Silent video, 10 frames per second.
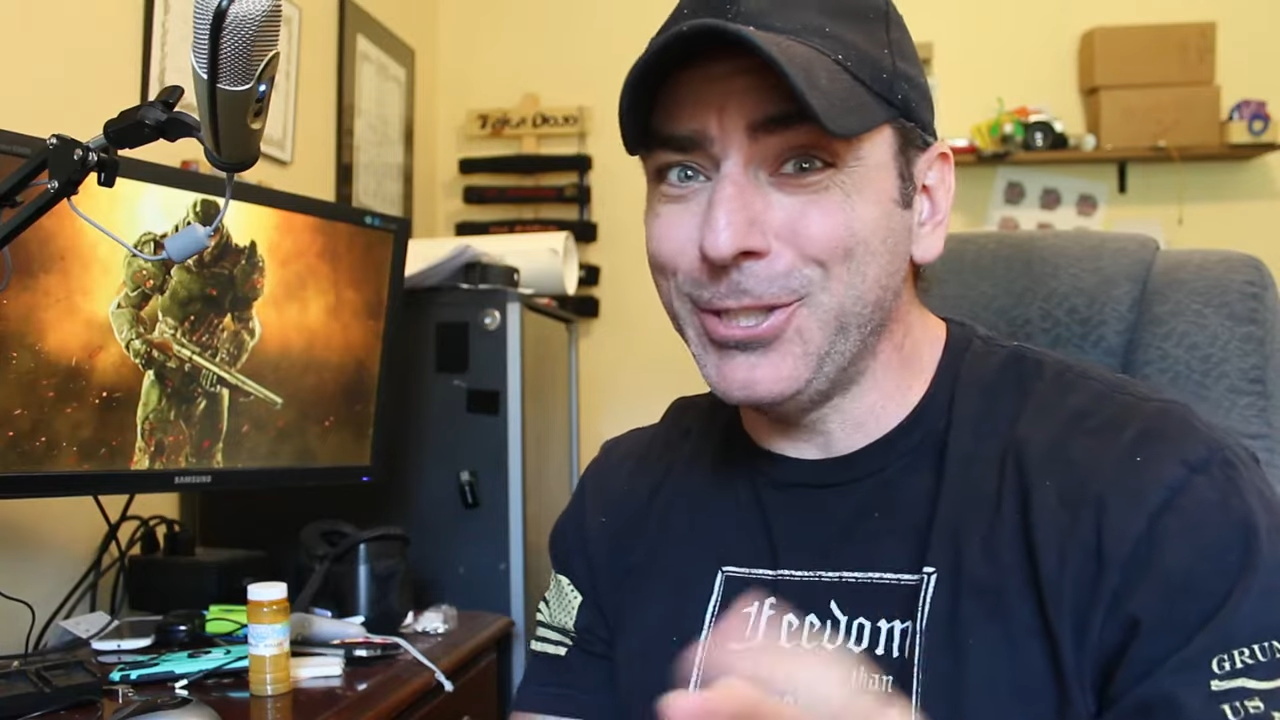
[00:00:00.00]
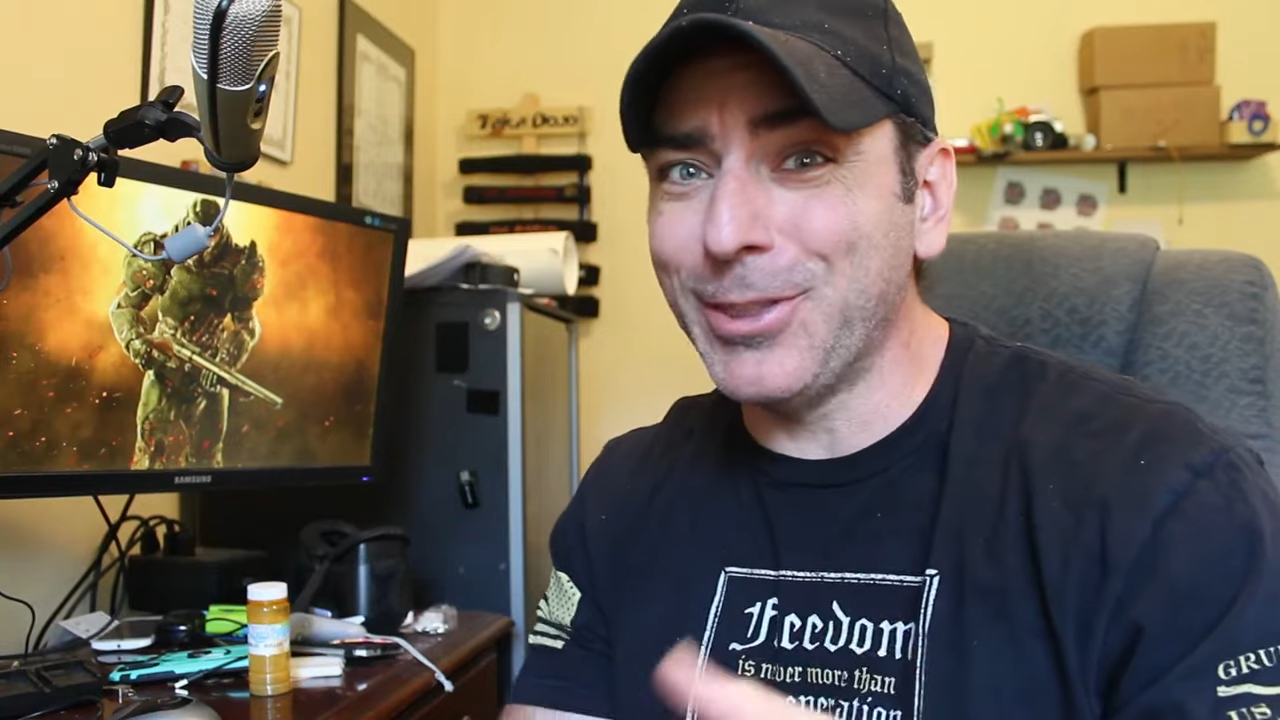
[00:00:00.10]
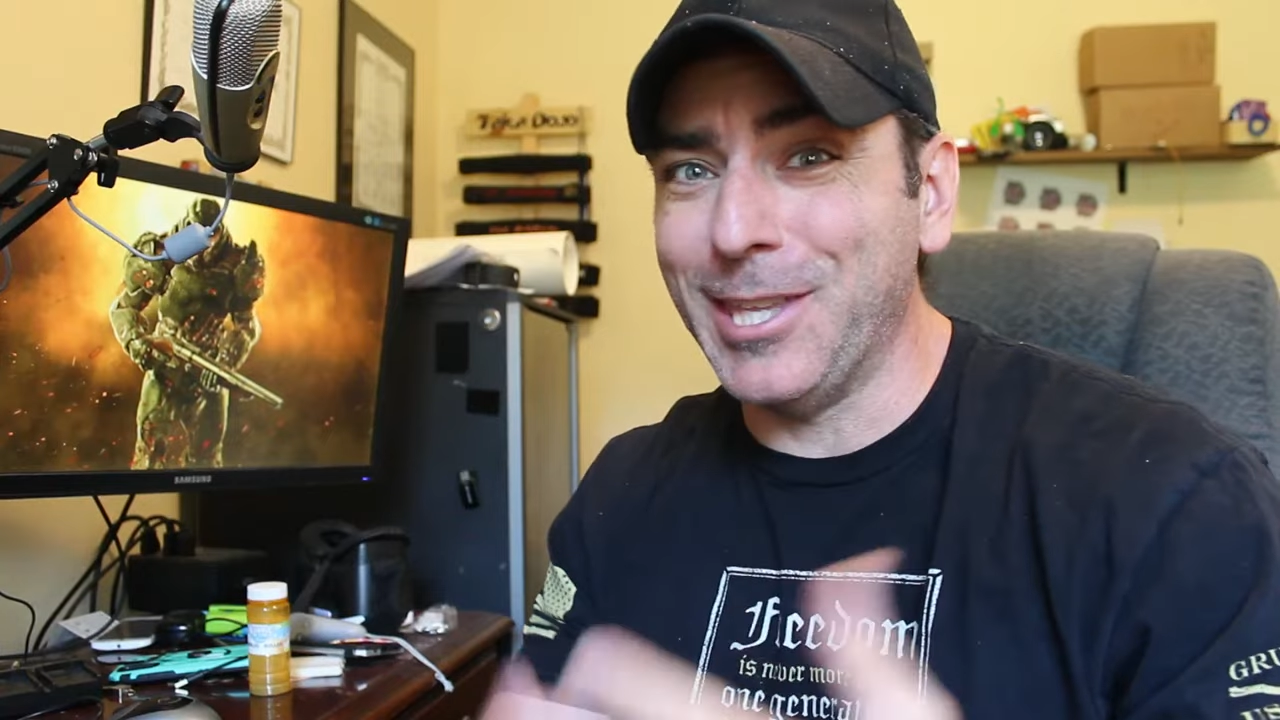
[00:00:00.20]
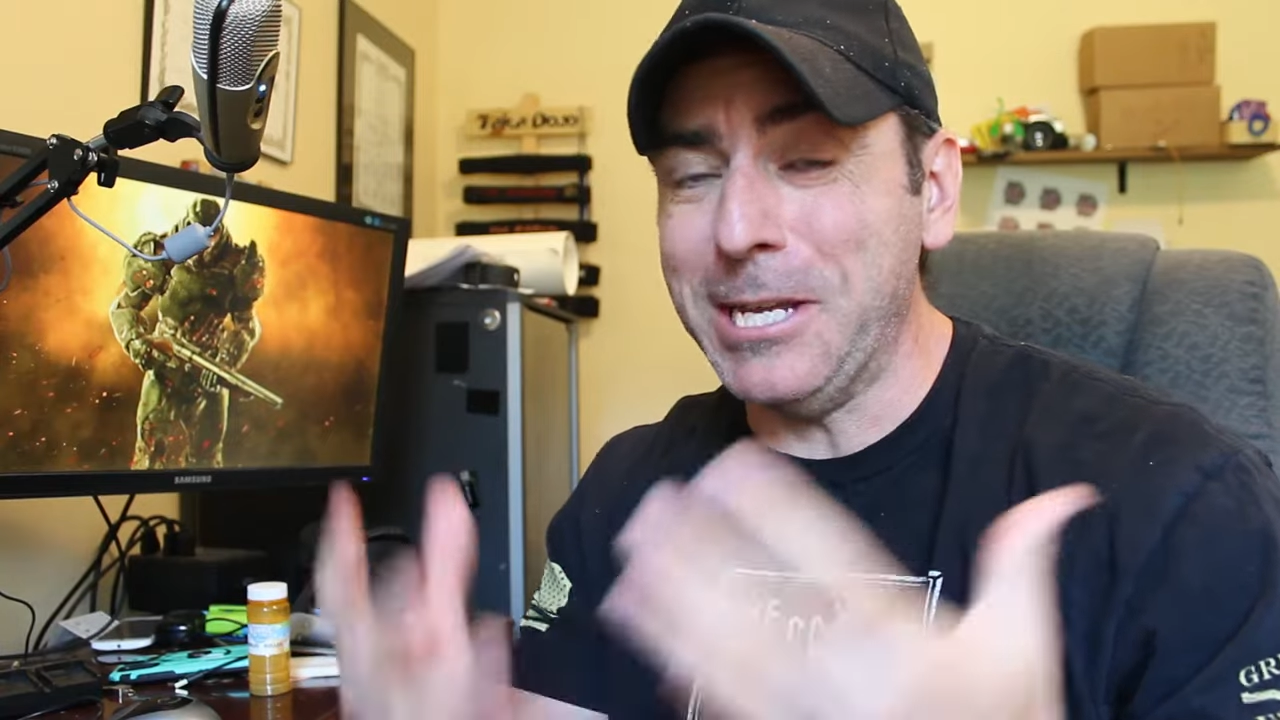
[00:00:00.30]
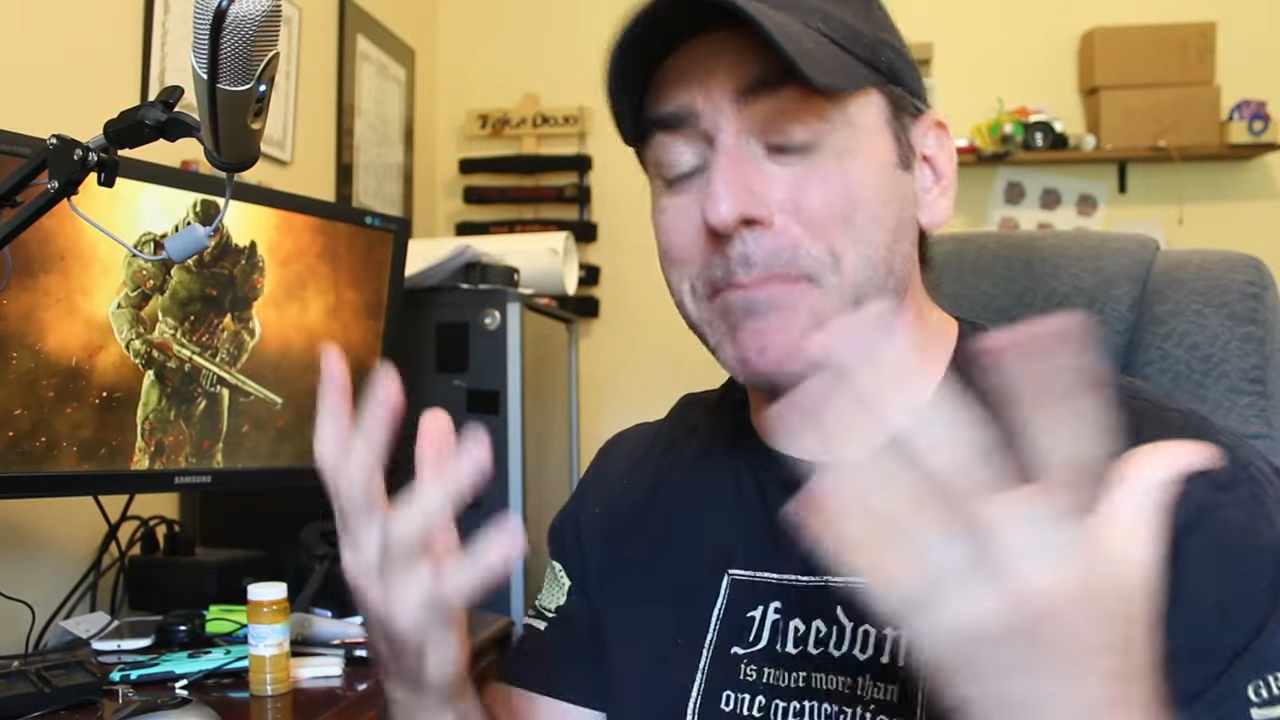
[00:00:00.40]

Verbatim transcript: you think,